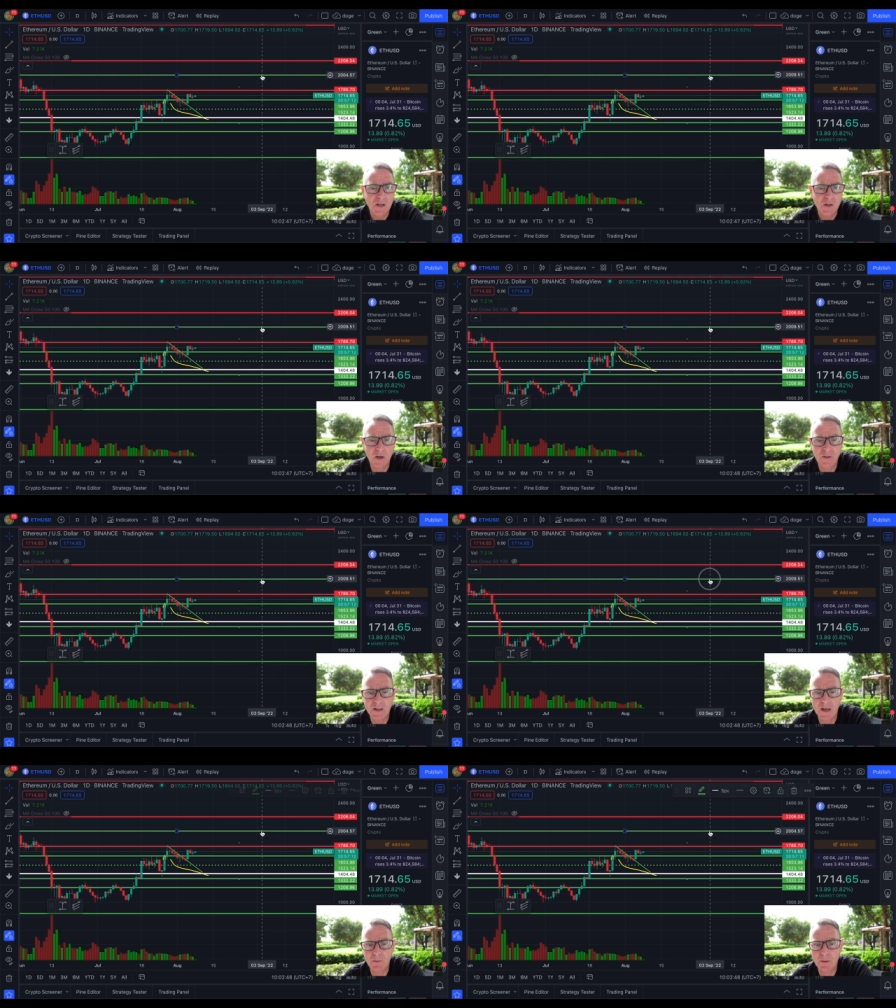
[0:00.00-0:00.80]
So I
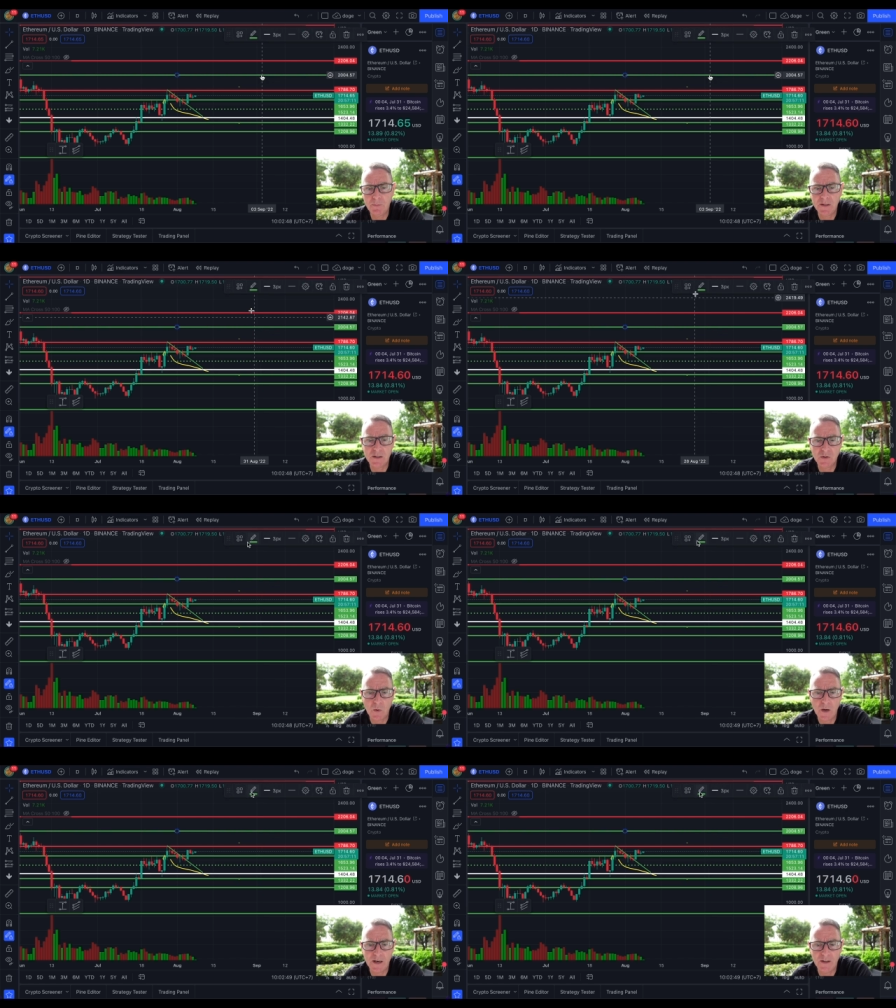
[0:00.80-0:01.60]
think I'm going to paint this
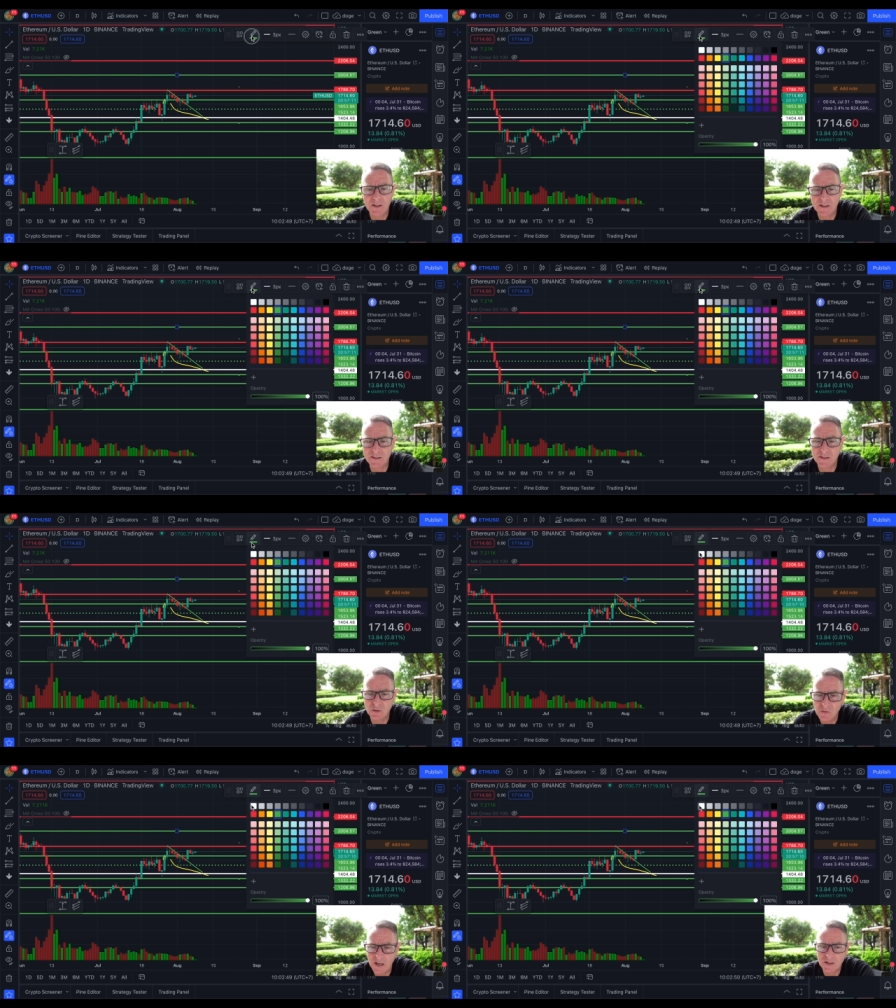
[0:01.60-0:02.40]
white. I think that
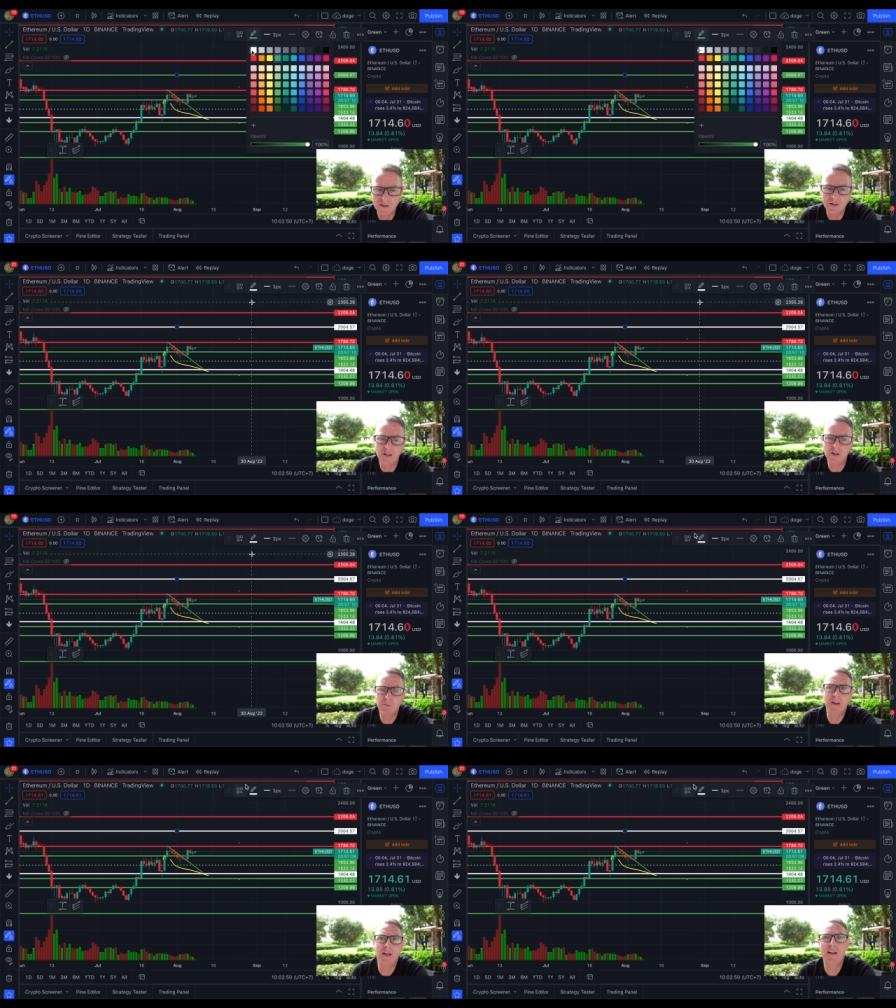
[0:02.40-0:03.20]
$2,000
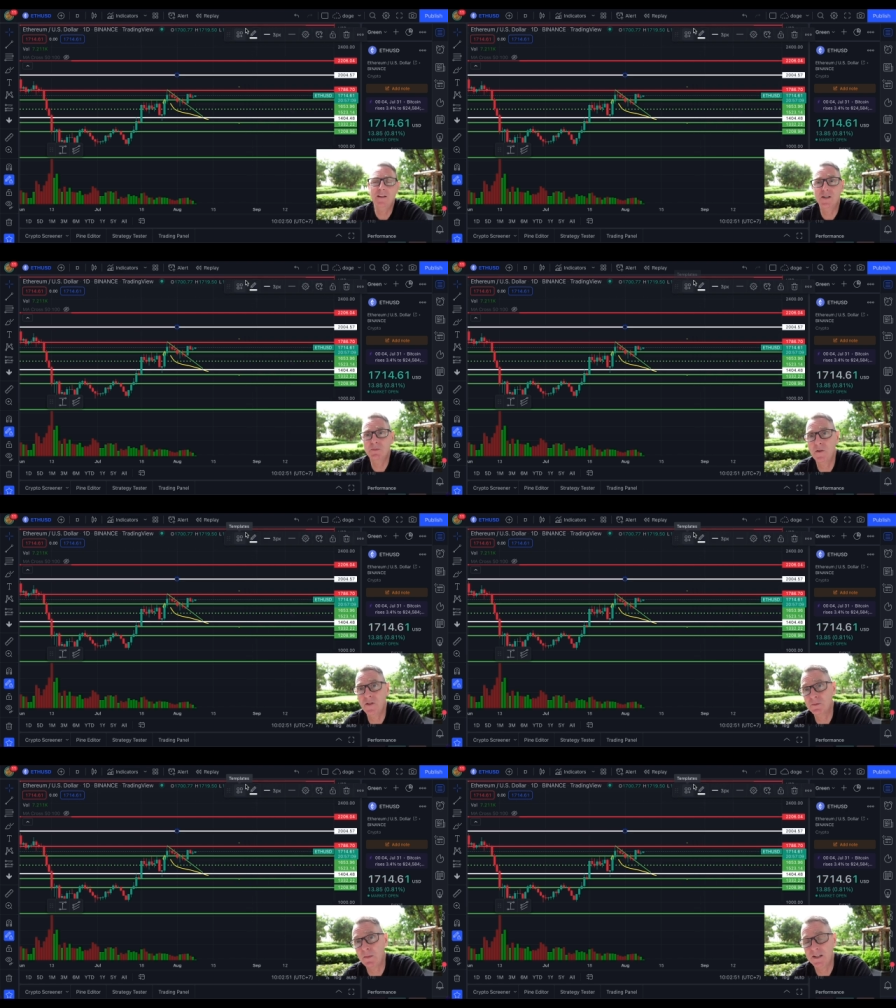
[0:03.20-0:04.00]
by the end of this
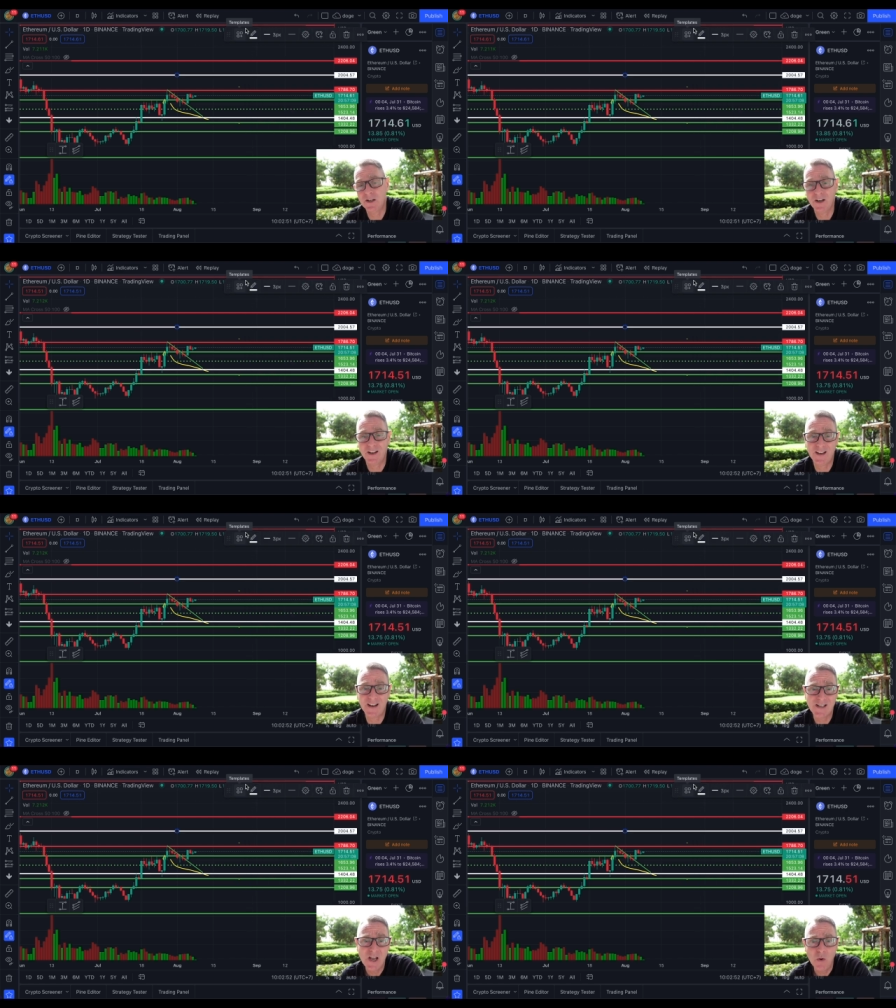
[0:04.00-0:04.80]
month is my target,
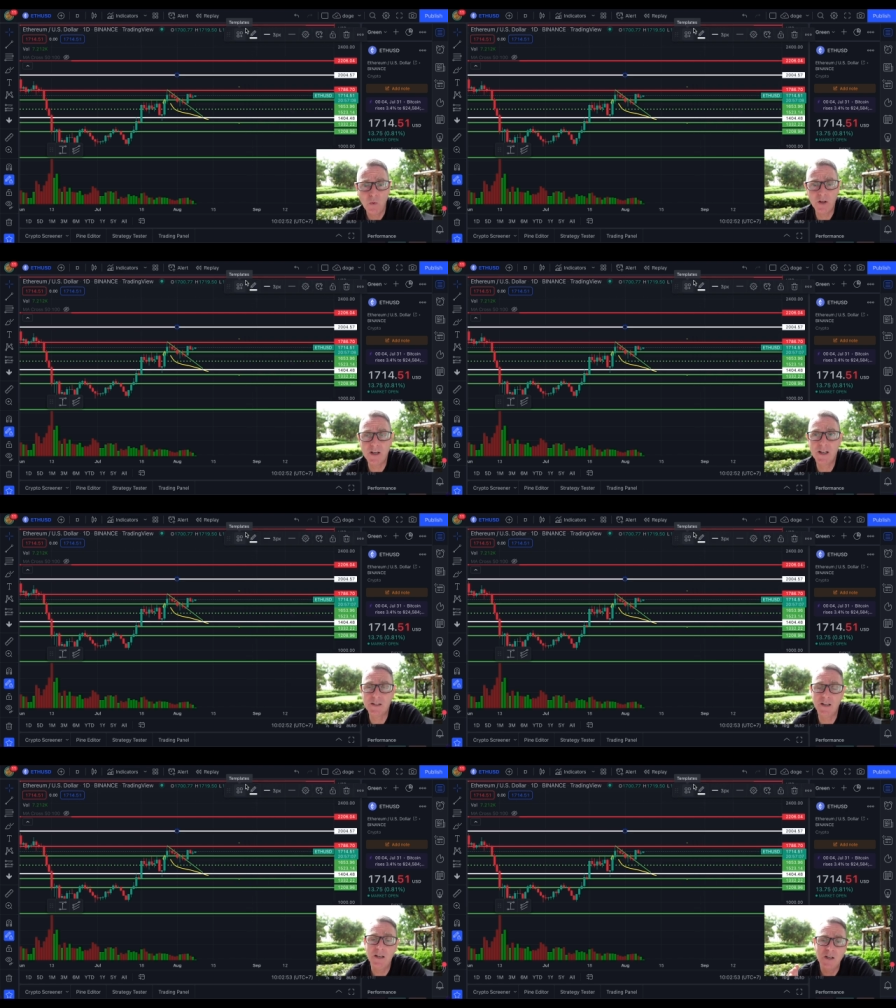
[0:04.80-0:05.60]
guys. What do you guys
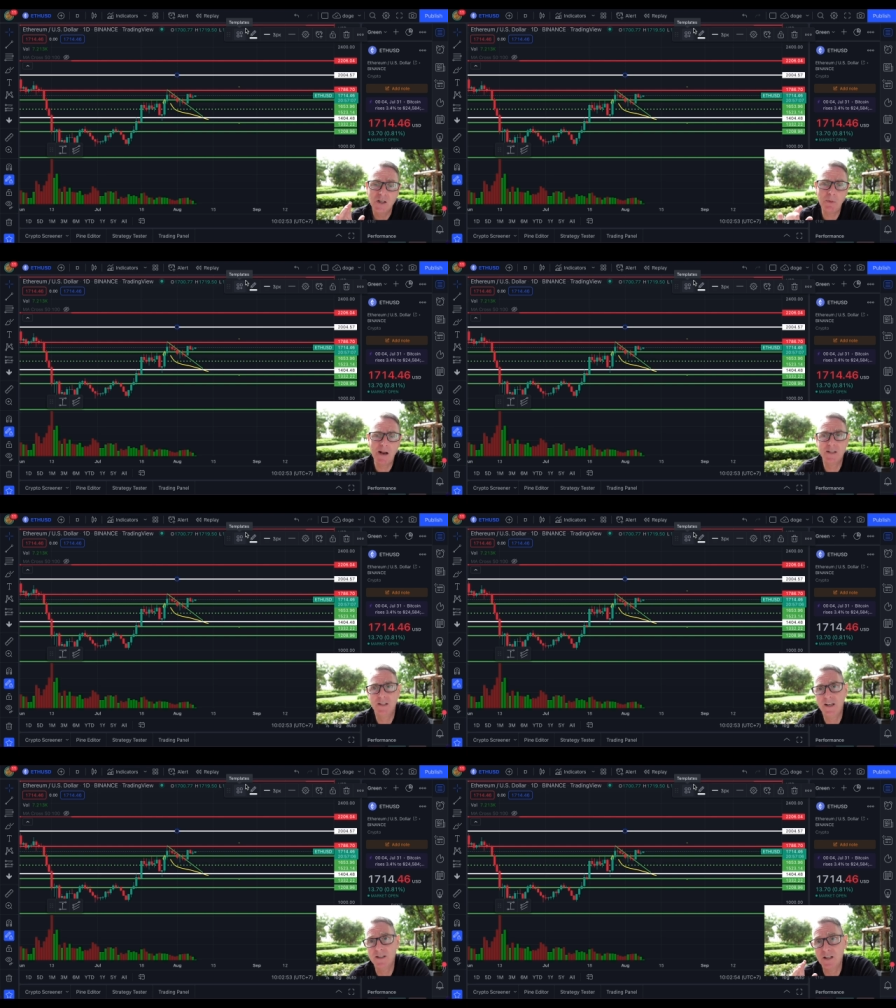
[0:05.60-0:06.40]
think? Smash the
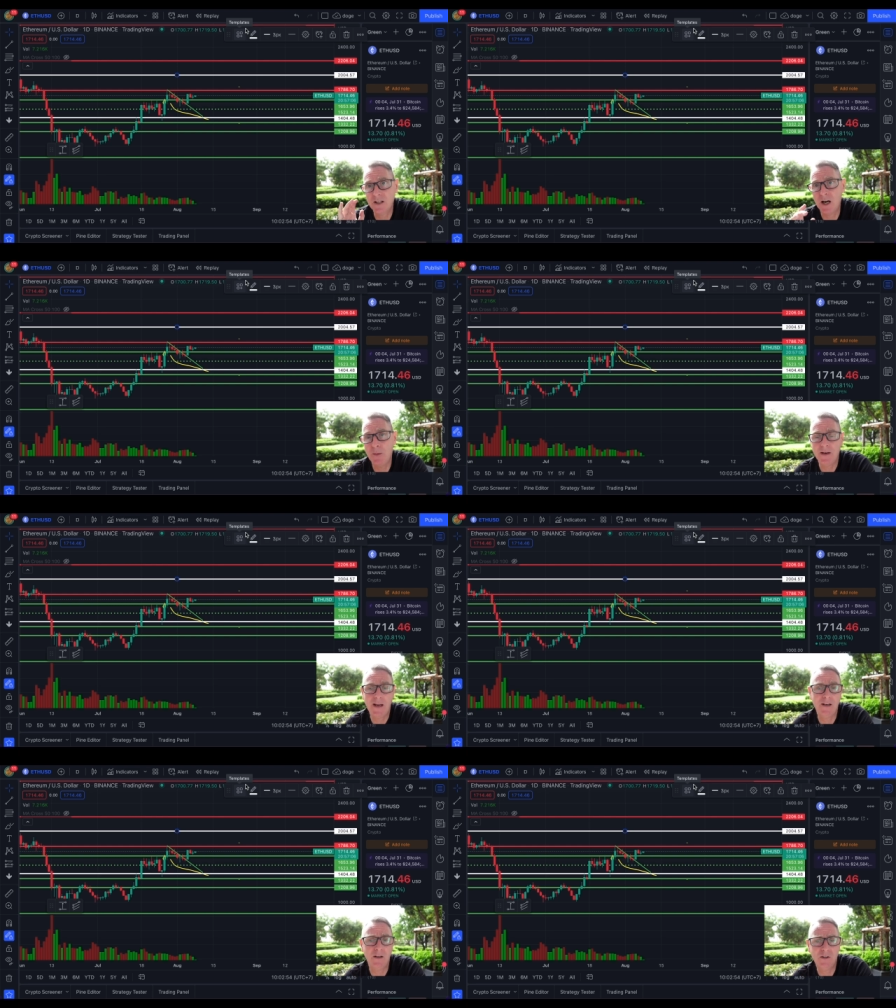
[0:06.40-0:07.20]
likes, comment.
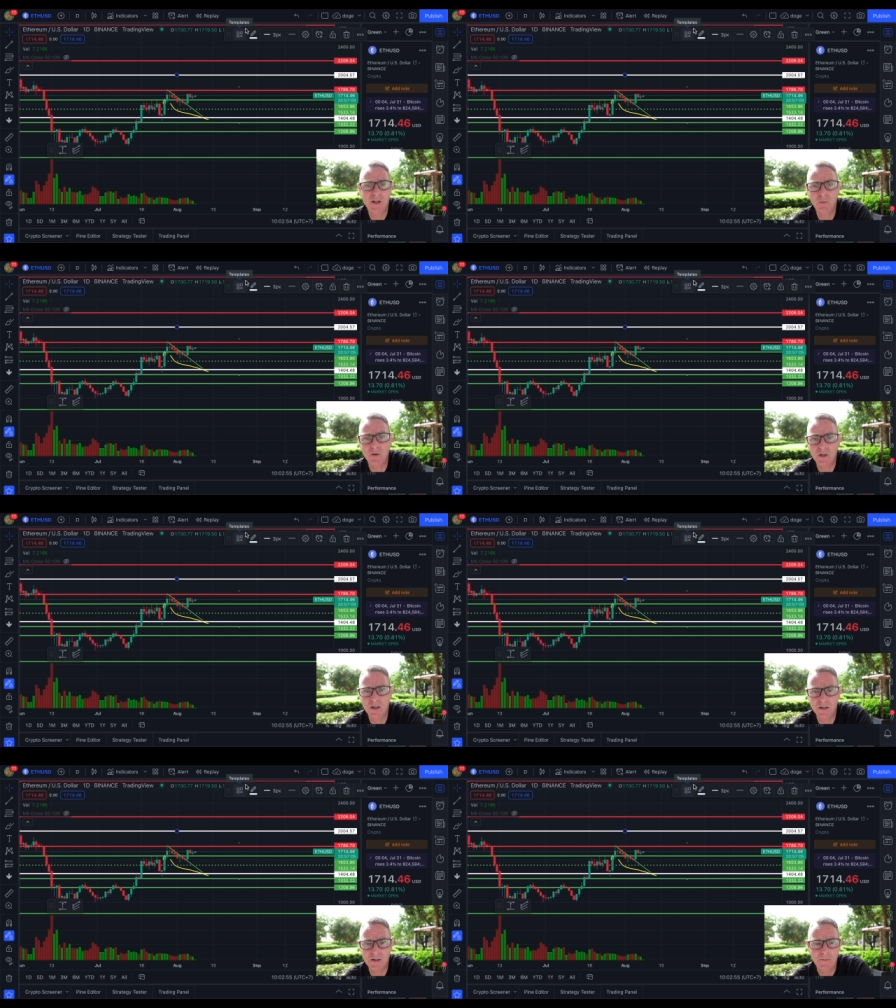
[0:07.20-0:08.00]
I'd love to hear what you're
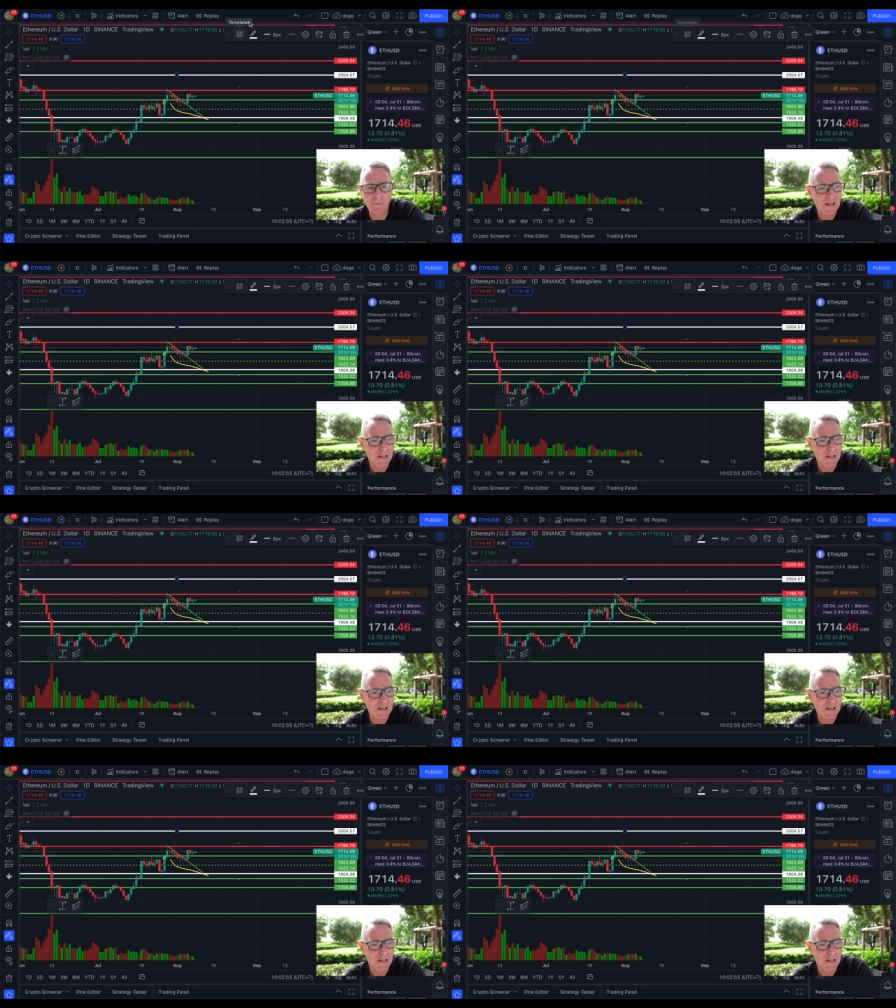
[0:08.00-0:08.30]
going to say.